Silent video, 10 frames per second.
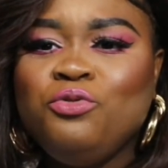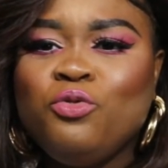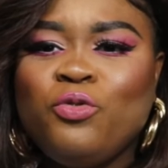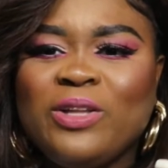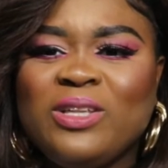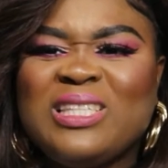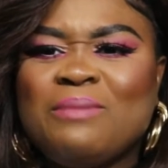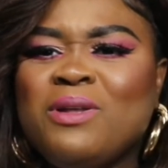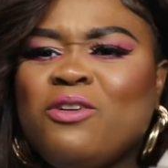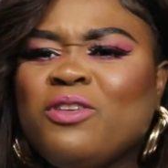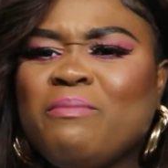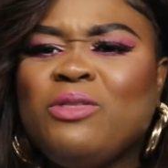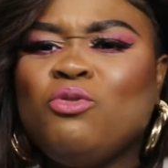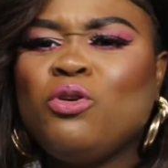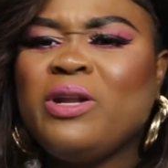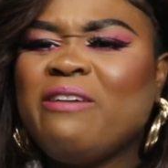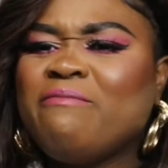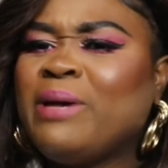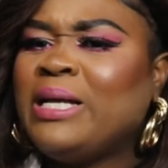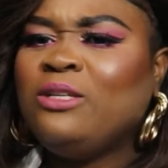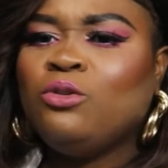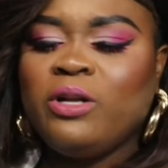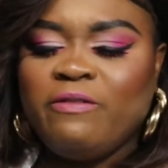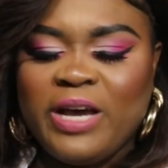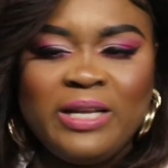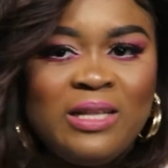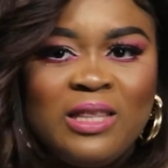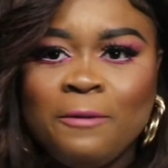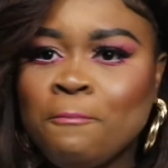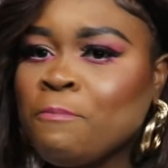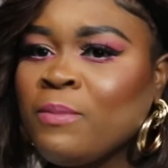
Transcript: find it's the middle of the month, you don't have money, you don't have anything,